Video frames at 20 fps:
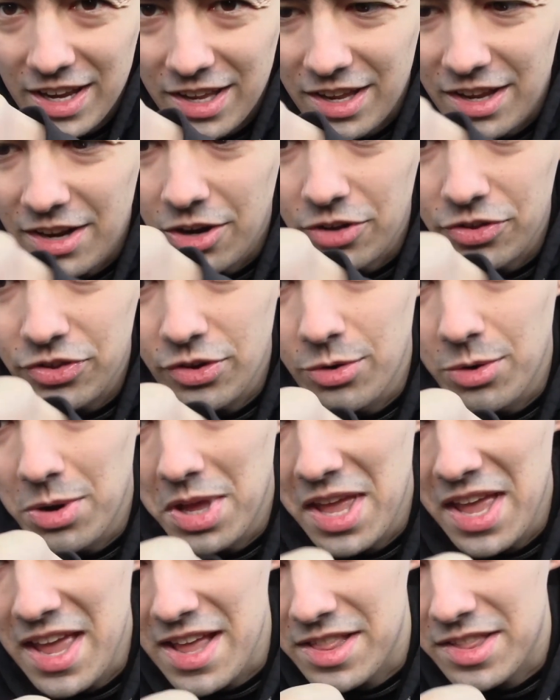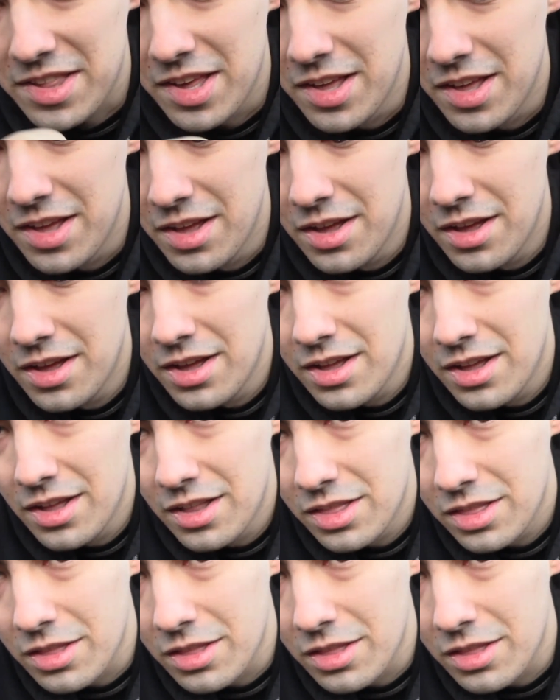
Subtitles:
it also hit the